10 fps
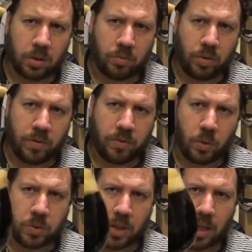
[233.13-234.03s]

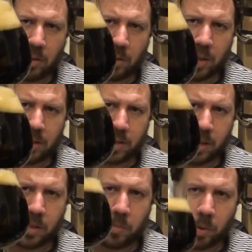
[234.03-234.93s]
reinforced again on that
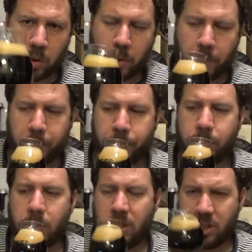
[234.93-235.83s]
second pour.
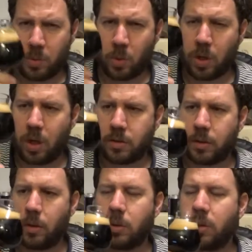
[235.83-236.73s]
Small glass,
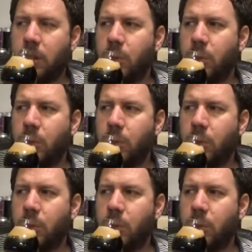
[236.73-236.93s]
of course.